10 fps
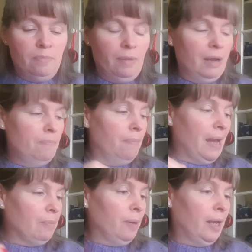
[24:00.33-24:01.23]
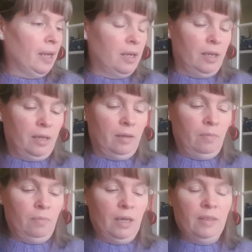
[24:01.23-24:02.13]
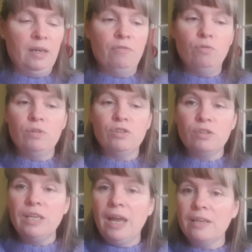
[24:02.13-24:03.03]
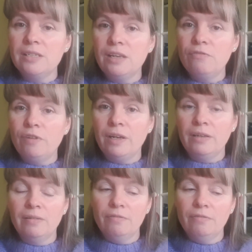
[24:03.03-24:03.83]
in my backpack, and then I've always got it handy if I